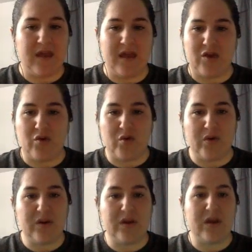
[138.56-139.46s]
It
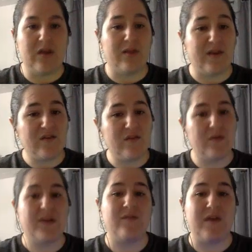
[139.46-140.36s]
could lead to
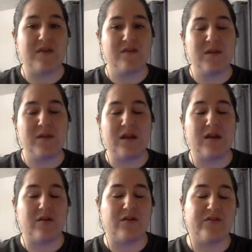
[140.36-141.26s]
an advancement
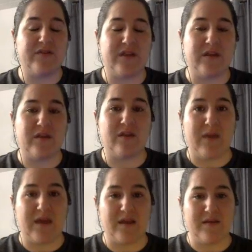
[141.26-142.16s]
in understanding the
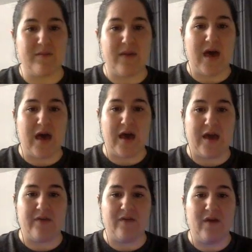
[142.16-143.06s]
mechanism
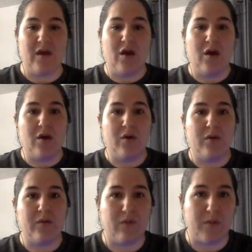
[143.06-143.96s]
behind
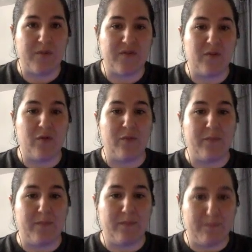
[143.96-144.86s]
chromosomal
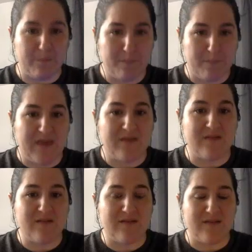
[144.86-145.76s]

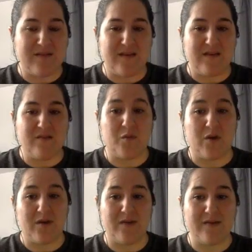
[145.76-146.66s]
based disease
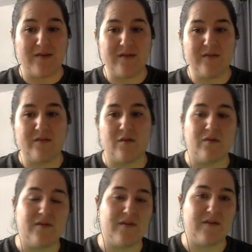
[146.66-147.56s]
processes,
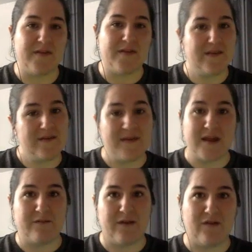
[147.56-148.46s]
so diseases
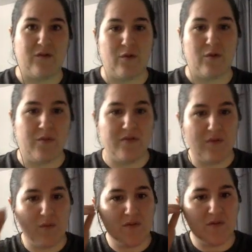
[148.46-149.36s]
that affect your
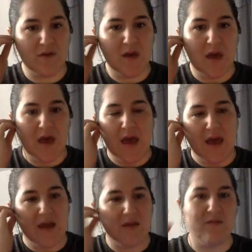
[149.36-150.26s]
chromosomes,
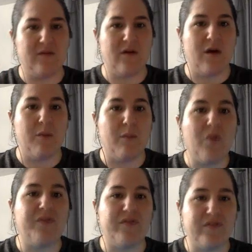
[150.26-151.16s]
and a
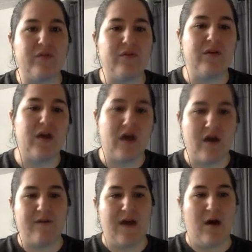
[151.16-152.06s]
multitude
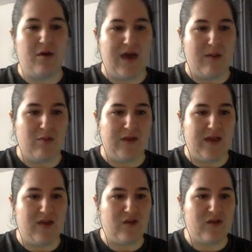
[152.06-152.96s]
of health
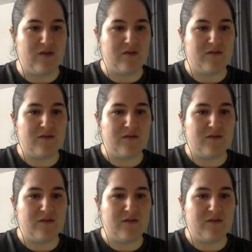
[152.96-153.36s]
applications.